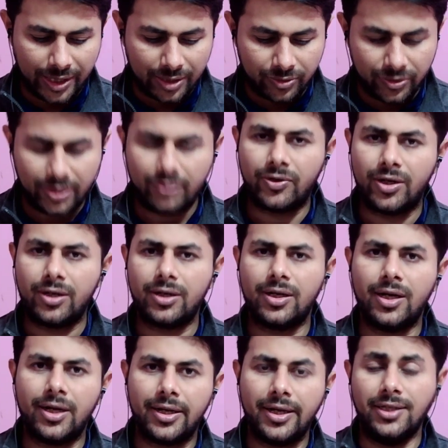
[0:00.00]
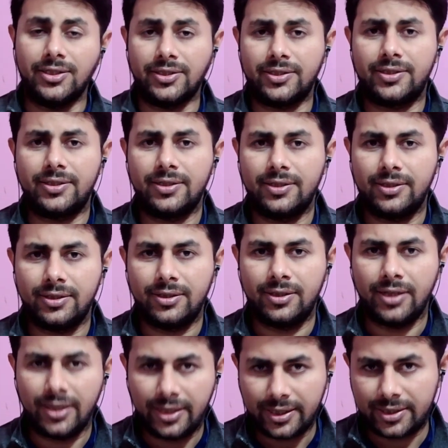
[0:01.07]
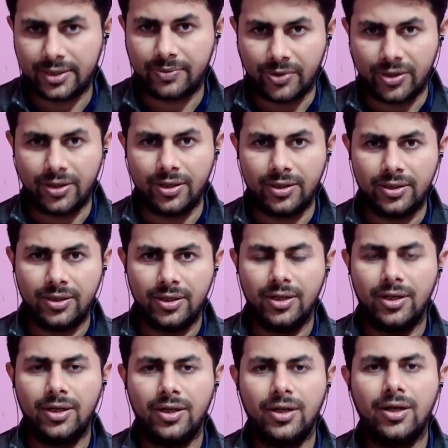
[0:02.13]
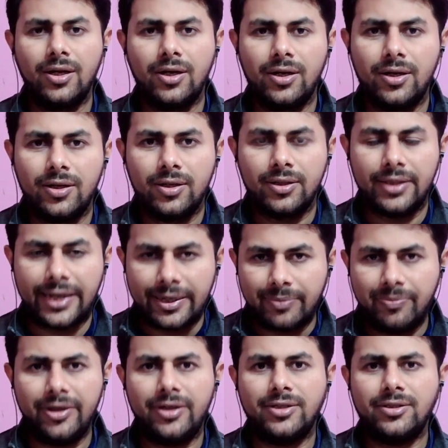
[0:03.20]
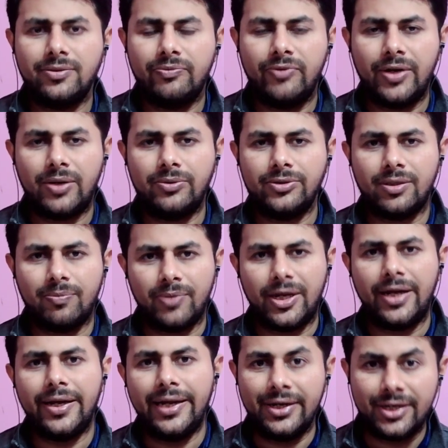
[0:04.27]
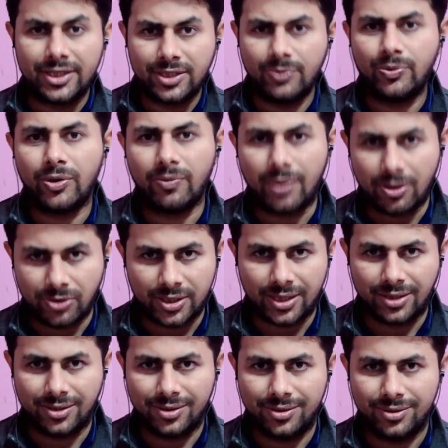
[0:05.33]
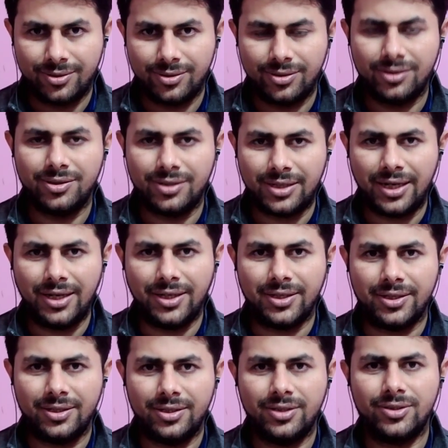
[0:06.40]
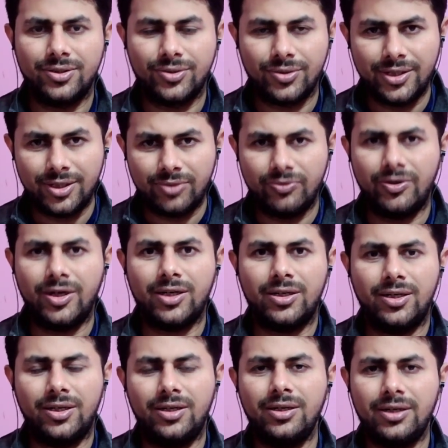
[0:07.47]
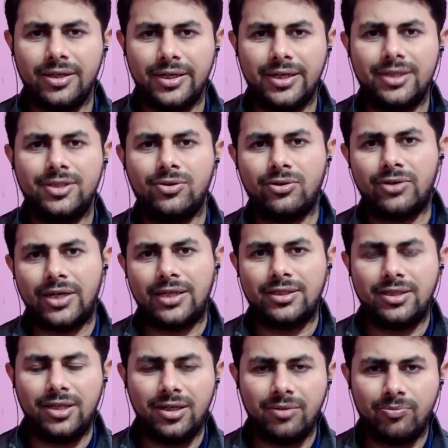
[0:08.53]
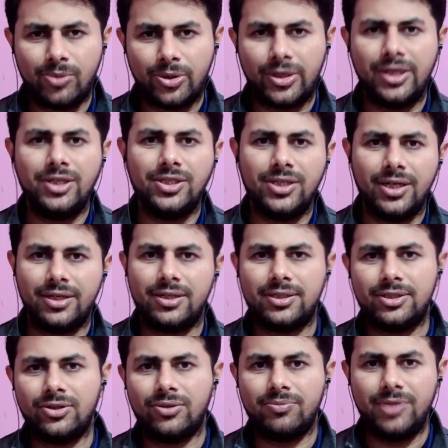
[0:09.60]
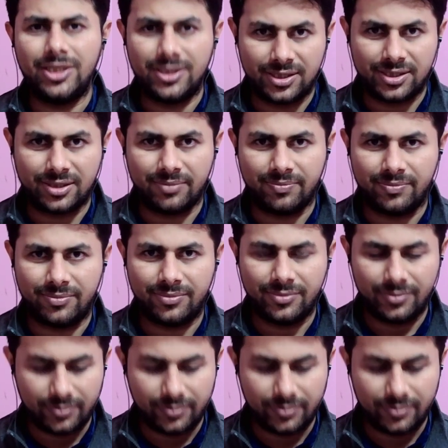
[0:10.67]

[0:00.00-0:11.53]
we are doing work against the electric field, that means we have to supply energy from outside, right? So this work done gets stored as the potential energy of the system,